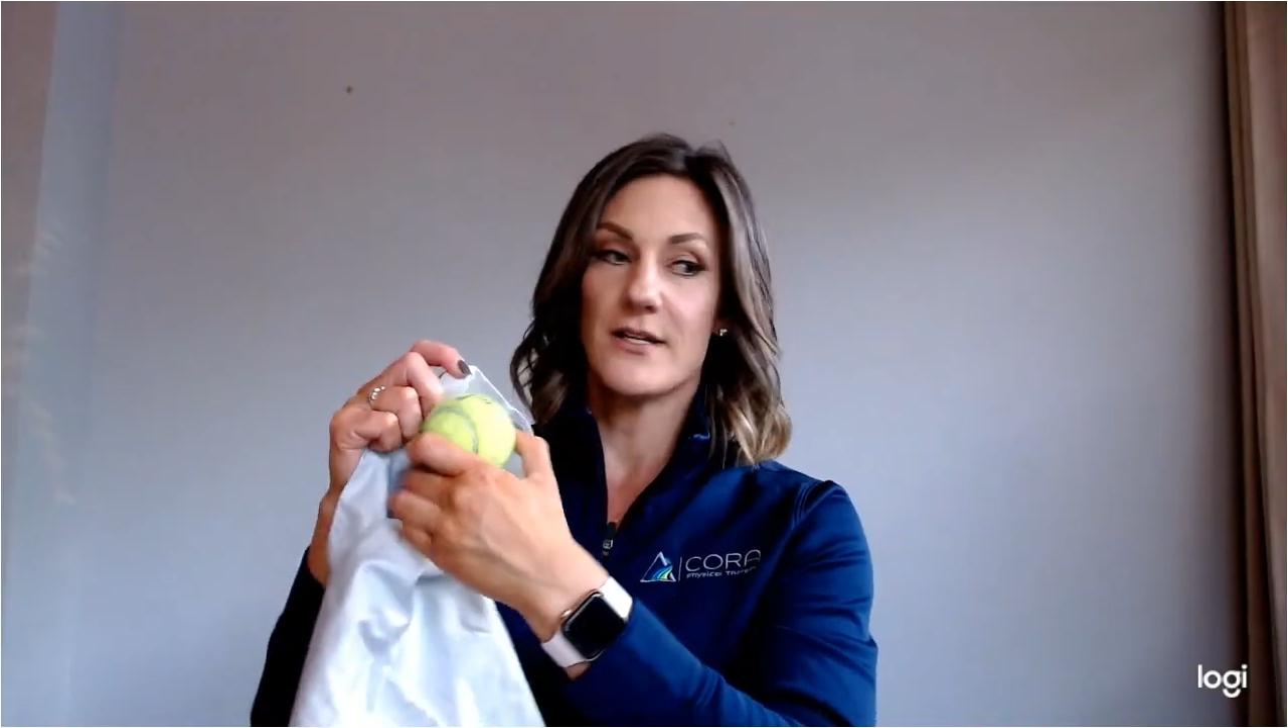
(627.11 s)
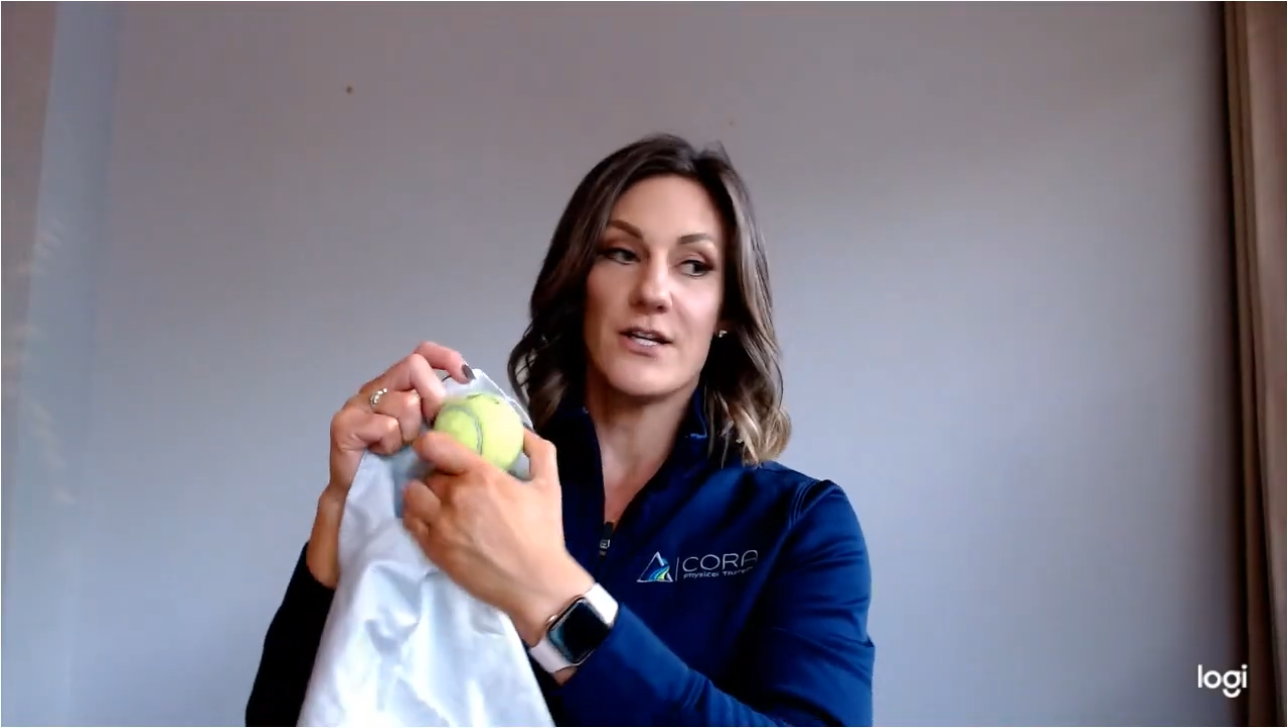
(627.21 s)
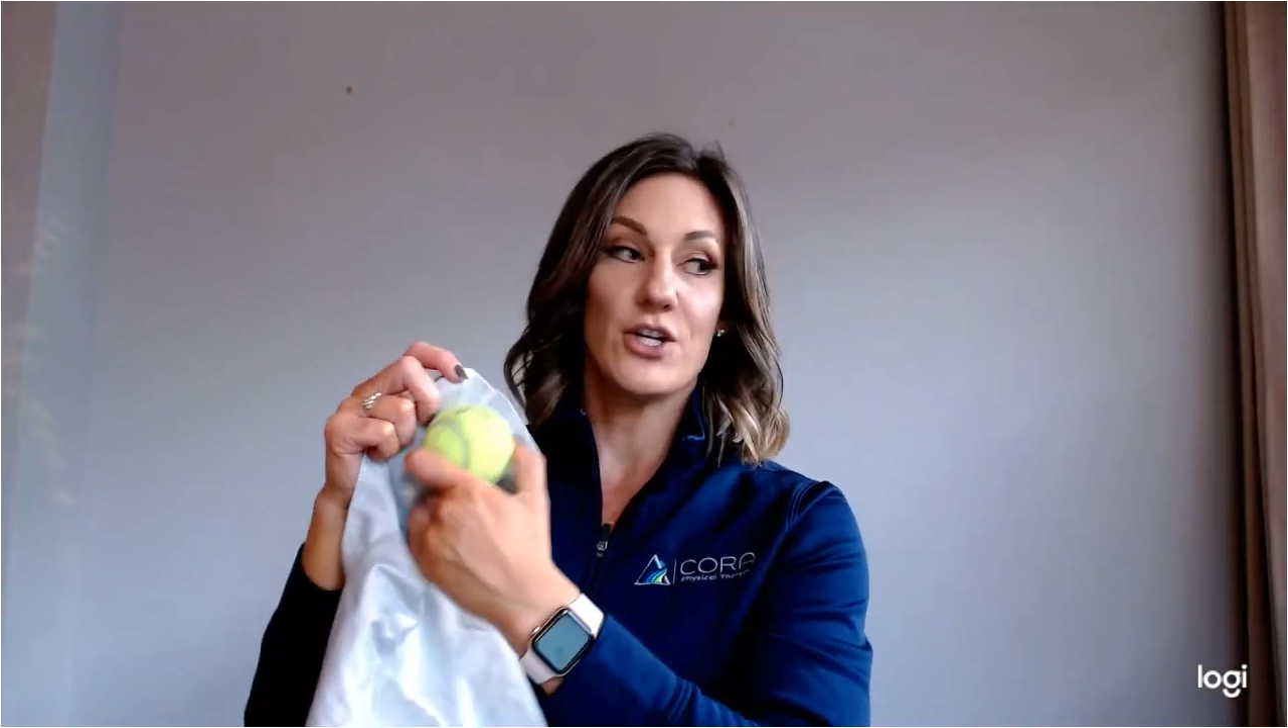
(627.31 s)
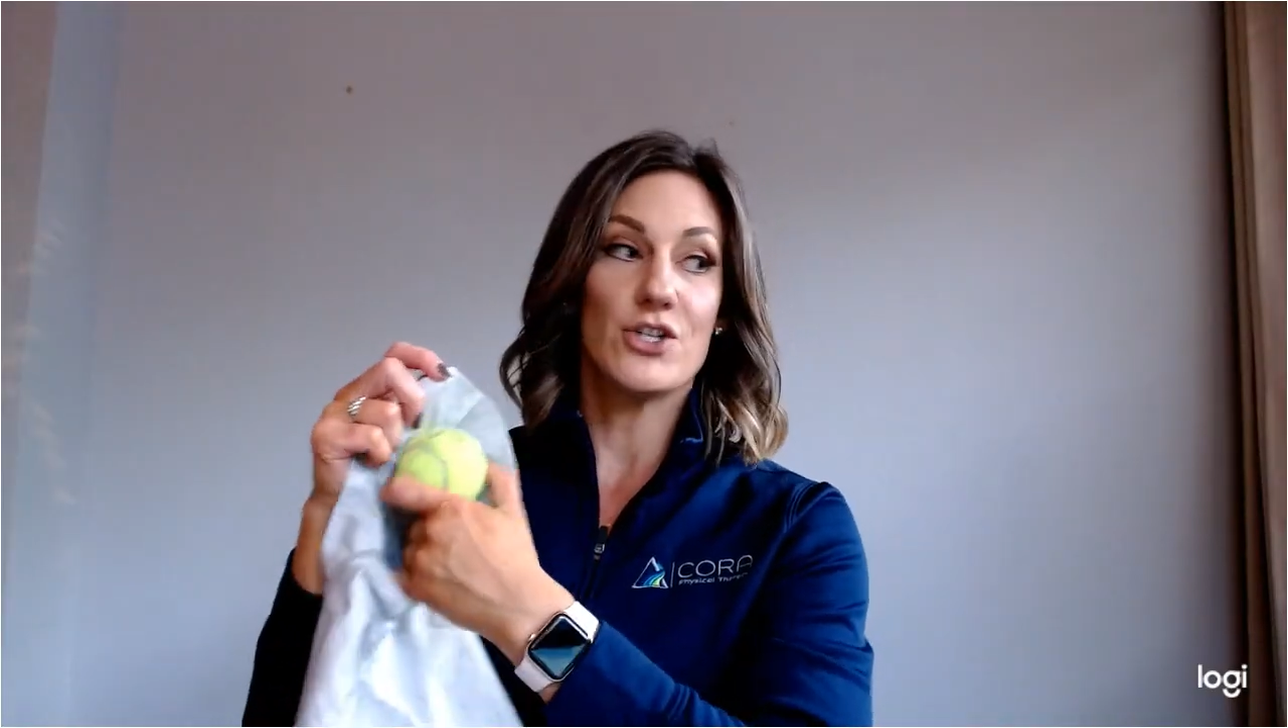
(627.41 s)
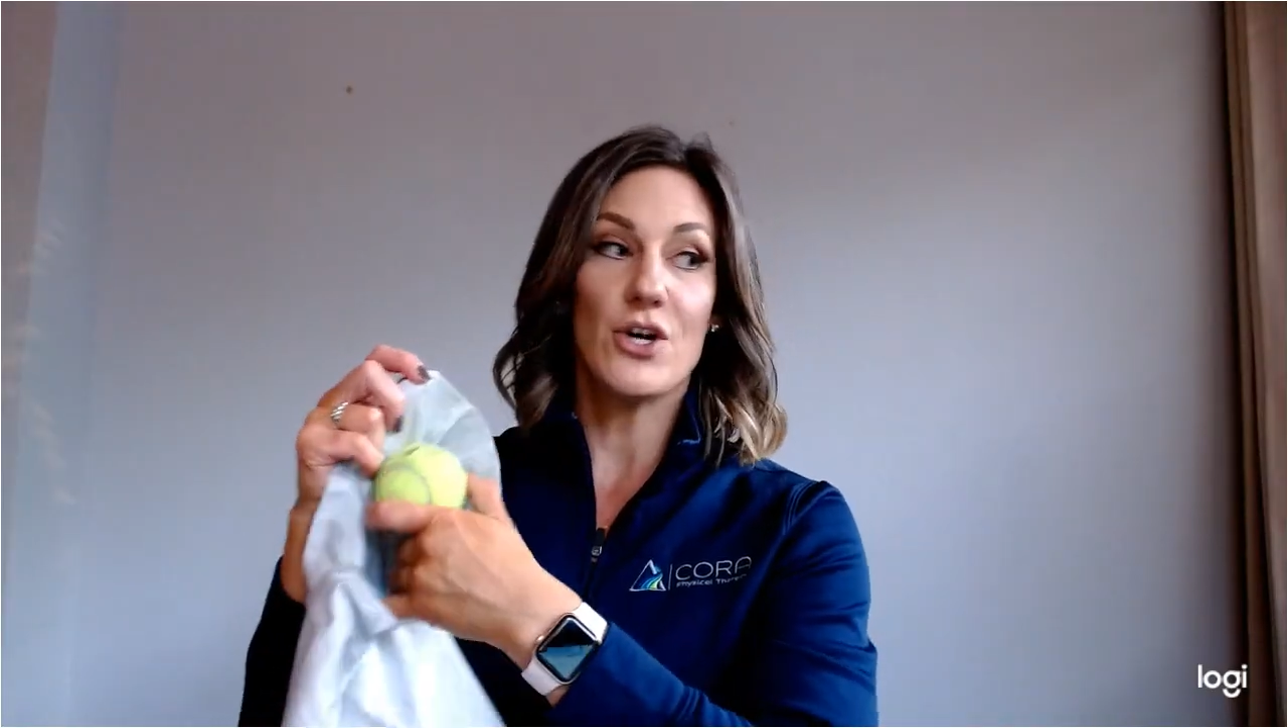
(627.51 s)

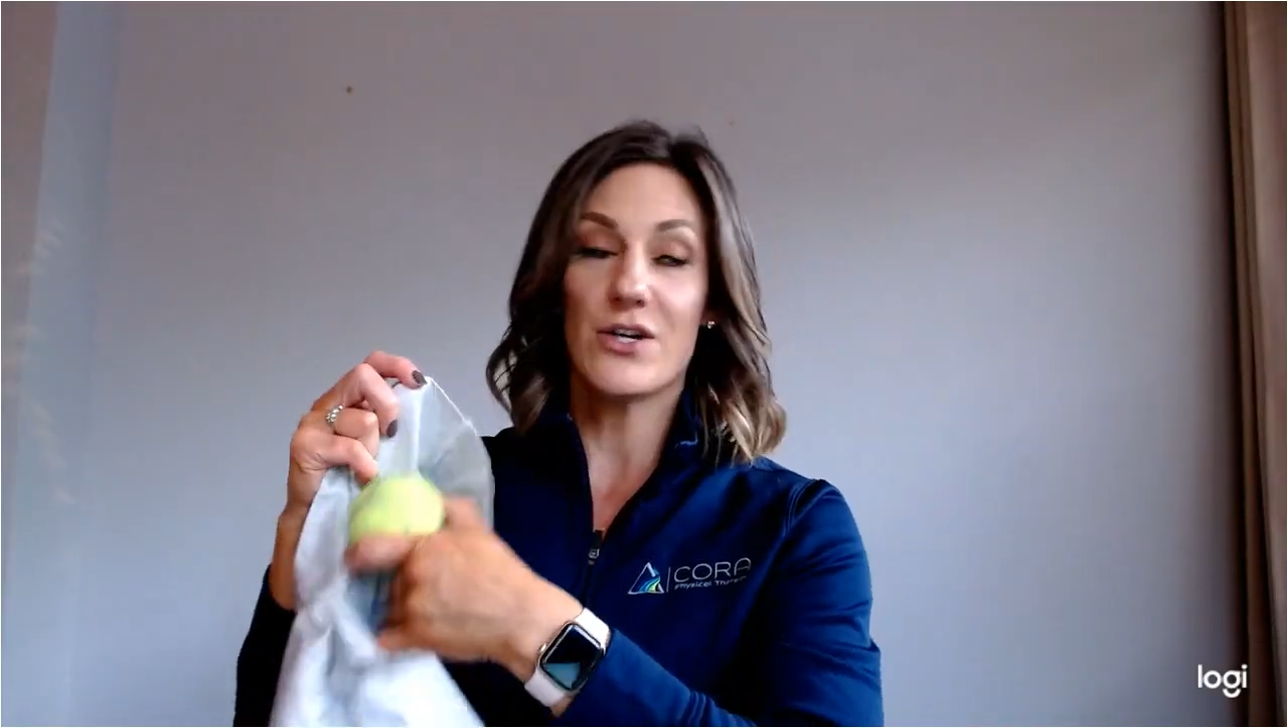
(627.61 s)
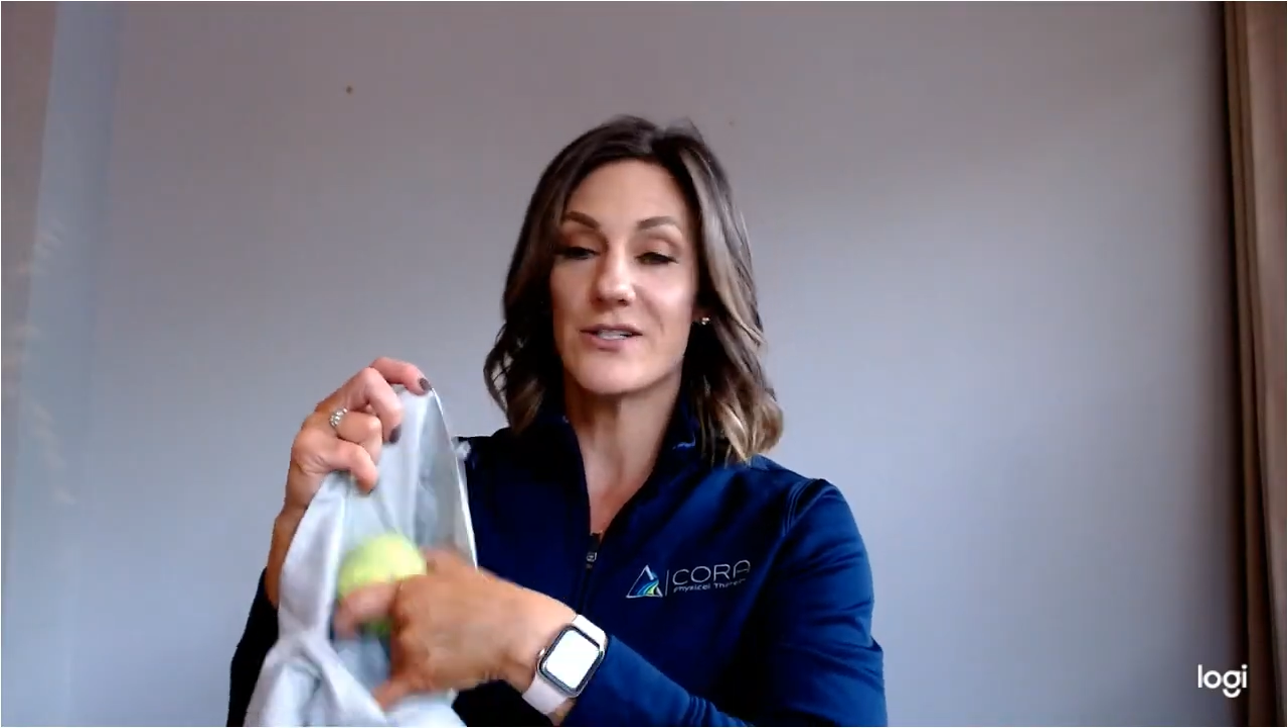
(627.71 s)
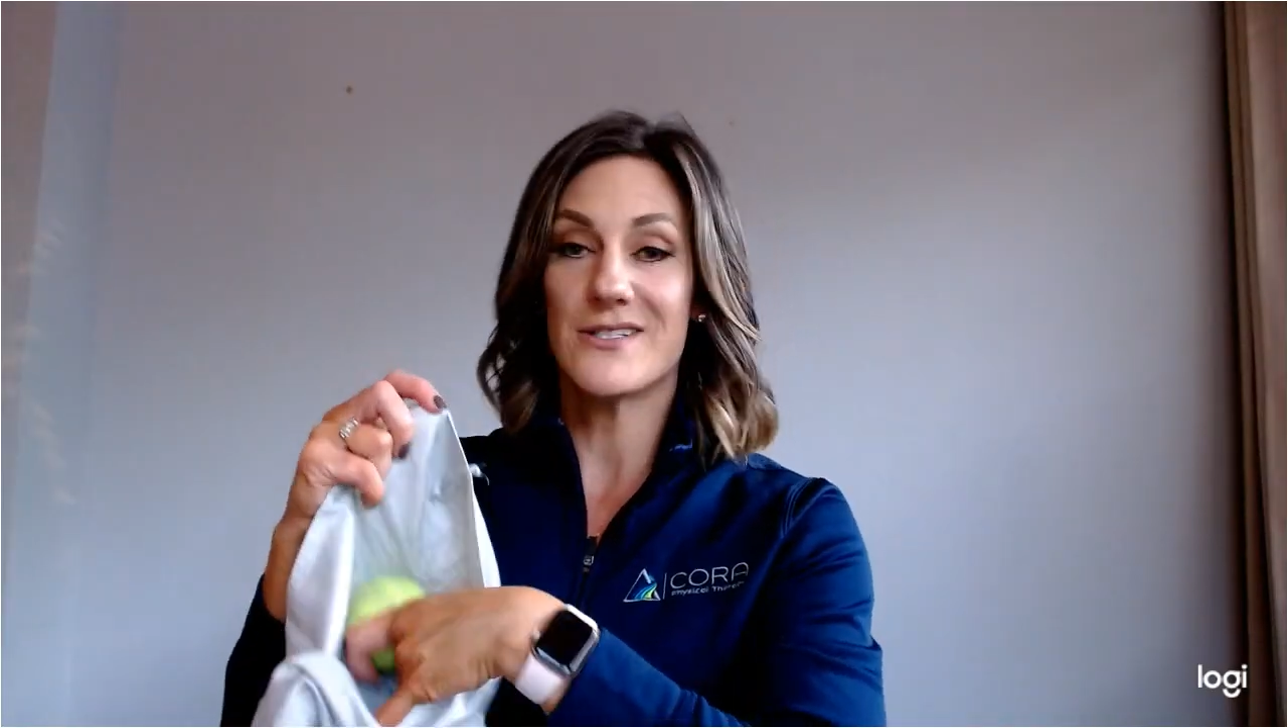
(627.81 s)
your dogs